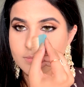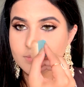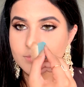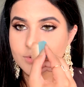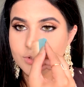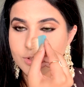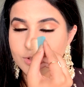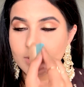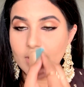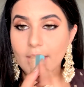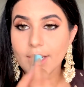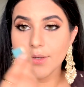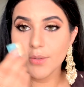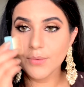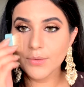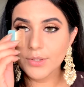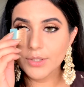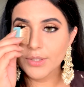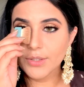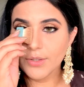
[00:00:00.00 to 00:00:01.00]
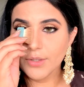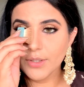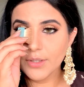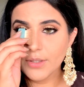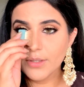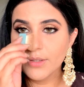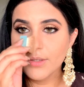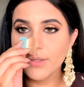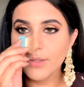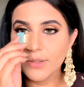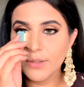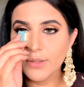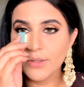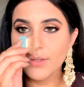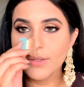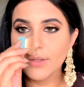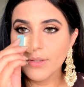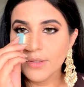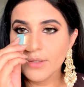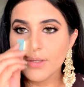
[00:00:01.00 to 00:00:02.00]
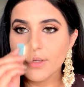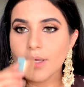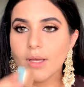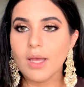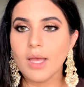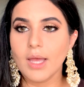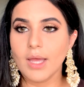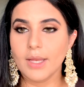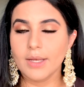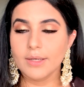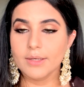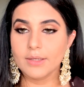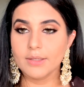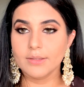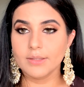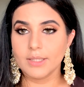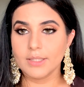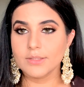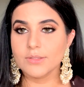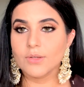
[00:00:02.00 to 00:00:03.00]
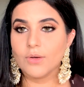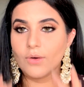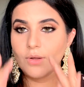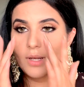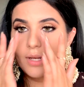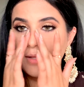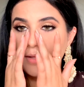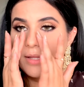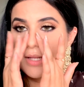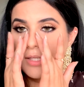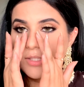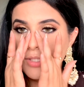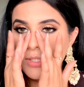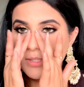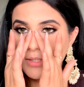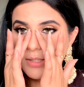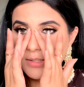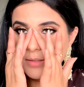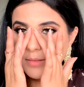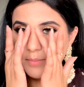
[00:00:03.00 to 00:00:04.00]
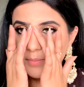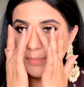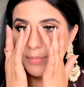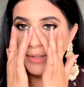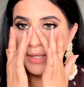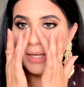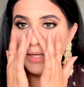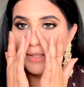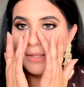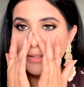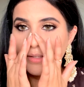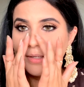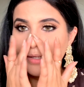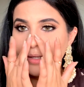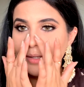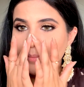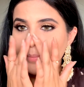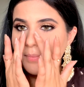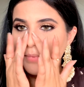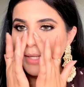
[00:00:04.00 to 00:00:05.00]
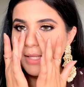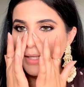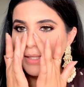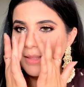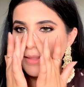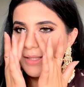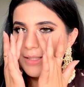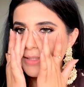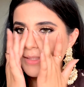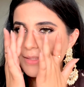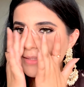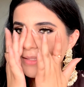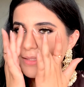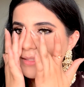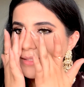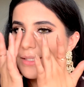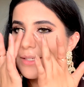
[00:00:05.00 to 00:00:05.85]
shadow here, and that's all, and then I just blend it up like this.